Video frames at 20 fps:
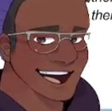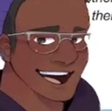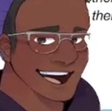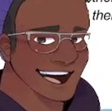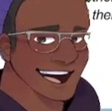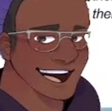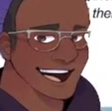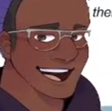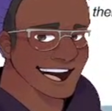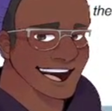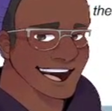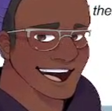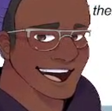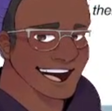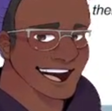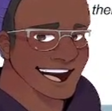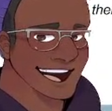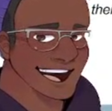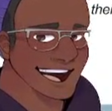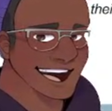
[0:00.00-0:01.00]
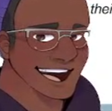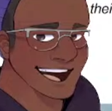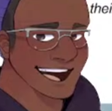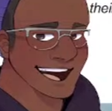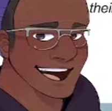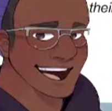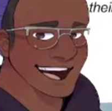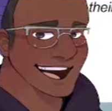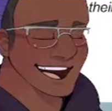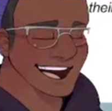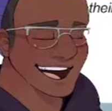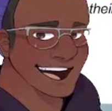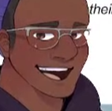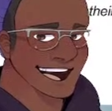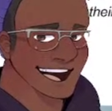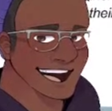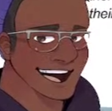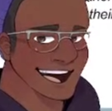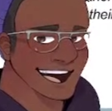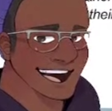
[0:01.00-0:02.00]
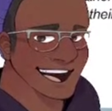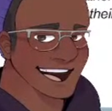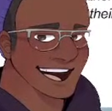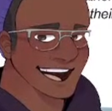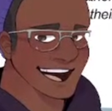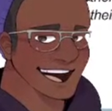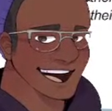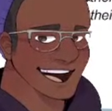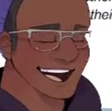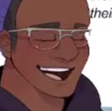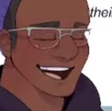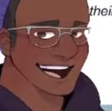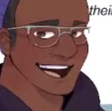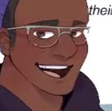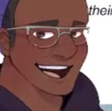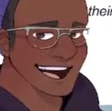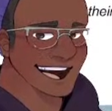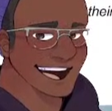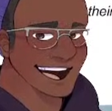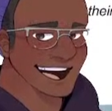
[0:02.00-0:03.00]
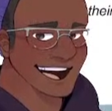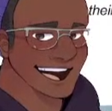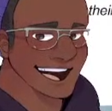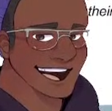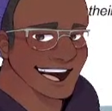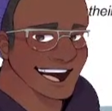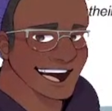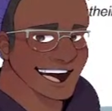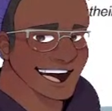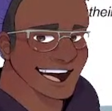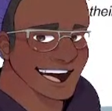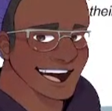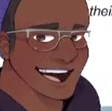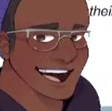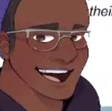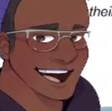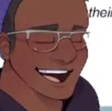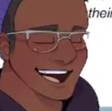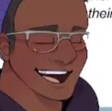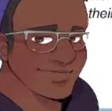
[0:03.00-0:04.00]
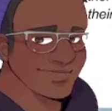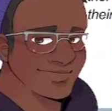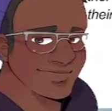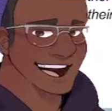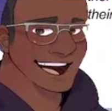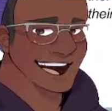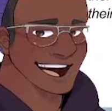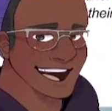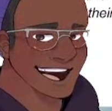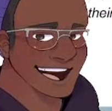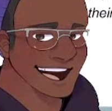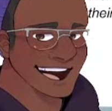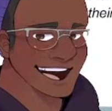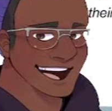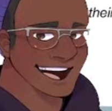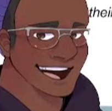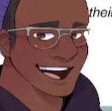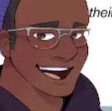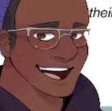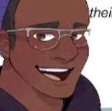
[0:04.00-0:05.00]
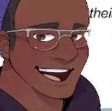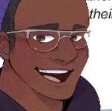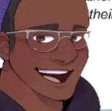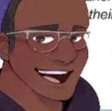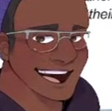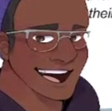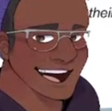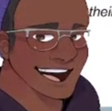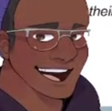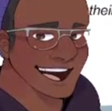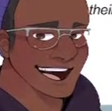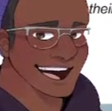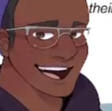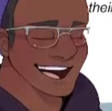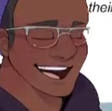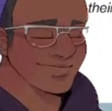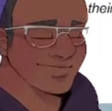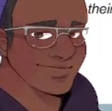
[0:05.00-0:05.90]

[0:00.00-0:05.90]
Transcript: it is anti-competitive in a way that is unusual and I've not seen in publishing in a while,